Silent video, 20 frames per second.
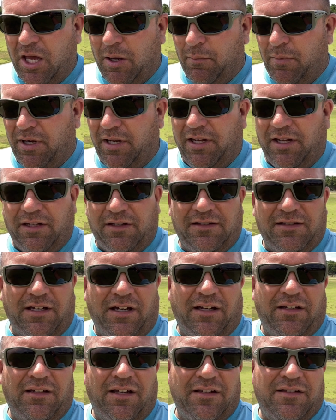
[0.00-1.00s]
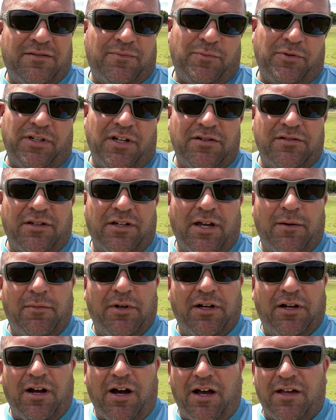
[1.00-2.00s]
but it does potentially come at
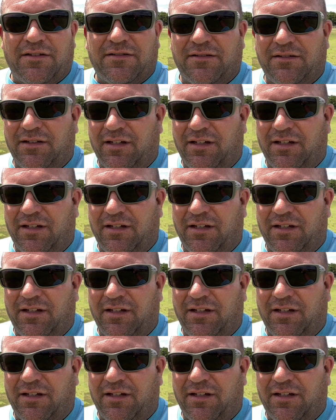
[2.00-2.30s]
a cost,